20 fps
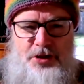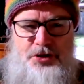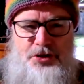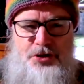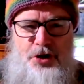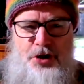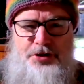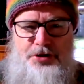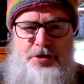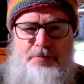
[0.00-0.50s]

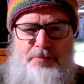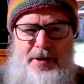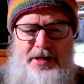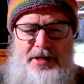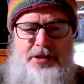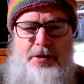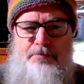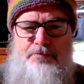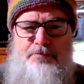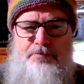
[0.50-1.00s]
It's not to
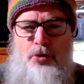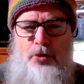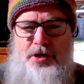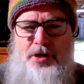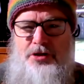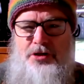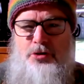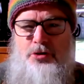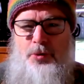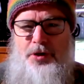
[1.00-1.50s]
make the
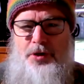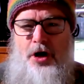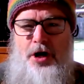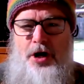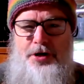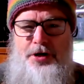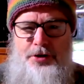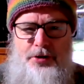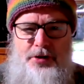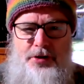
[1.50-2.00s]
book into an
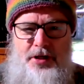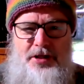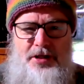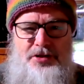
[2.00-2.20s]
idol.